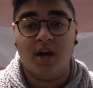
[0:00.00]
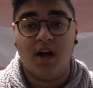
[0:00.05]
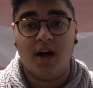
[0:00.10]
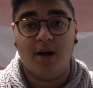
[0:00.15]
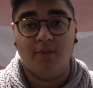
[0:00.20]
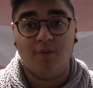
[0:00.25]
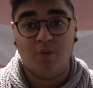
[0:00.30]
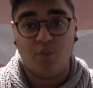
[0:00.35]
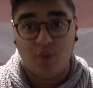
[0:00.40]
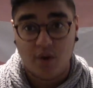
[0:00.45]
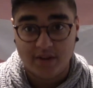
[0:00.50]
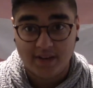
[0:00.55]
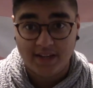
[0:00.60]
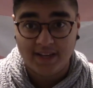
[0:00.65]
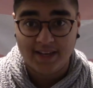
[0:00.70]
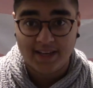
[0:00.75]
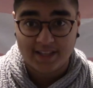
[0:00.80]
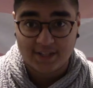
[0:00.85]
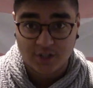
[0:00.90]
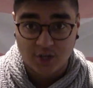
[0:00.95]
I will one day
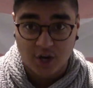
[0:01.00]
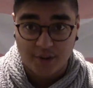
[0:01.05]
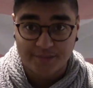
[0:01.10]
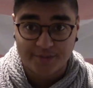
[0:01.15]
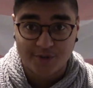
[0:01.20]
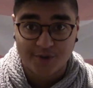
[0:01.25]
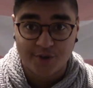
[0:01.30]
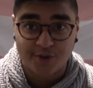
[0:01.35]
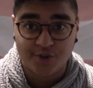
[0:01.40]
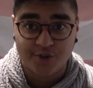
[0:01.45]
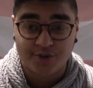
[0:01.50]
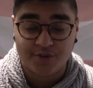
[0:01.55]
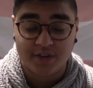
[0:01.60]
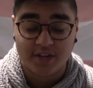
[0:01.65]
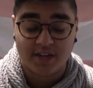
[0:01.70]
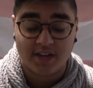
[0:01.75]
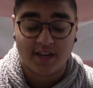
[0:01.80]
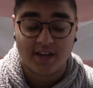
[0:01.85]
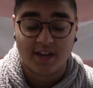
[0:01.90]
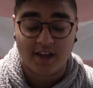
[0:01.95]
get top
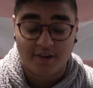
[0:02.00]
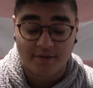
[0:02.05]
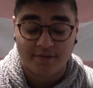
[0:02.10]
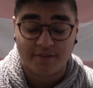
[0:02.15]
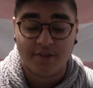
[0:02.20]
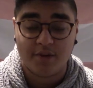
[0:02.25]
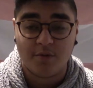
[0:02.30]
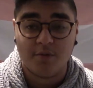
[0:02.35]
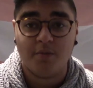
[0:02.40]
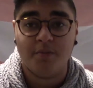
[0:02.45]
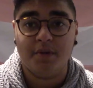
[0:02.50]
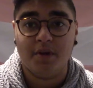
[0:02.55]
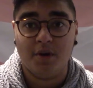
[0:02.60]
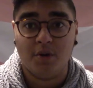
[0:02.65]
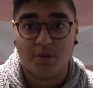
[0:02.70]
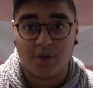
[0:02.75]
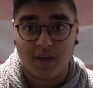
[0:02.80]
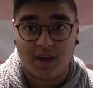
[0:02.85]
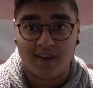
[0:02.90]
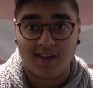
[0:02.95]
surgery and everything will be
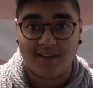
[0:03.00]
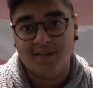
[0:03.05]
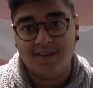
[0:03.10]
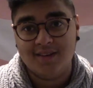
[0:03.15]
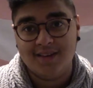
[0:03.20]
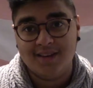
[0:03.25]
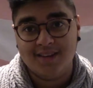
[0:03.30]
okay.